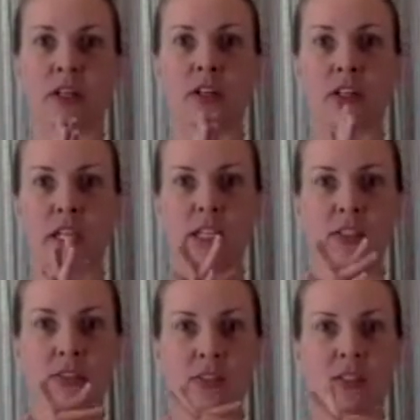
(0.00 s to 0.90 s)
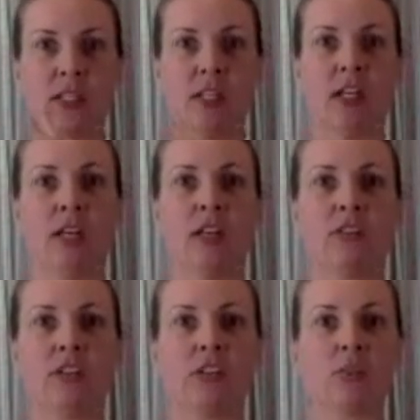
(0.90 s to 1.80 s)
interlace.
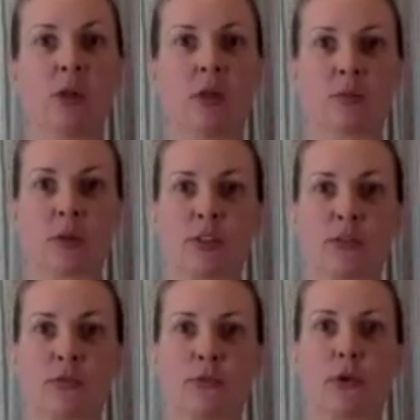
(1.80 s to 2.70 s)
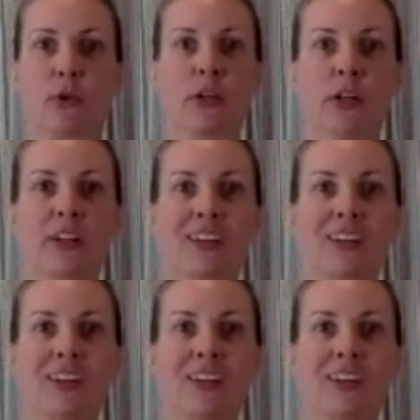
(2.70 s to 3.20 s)
Fingers, palms press forward.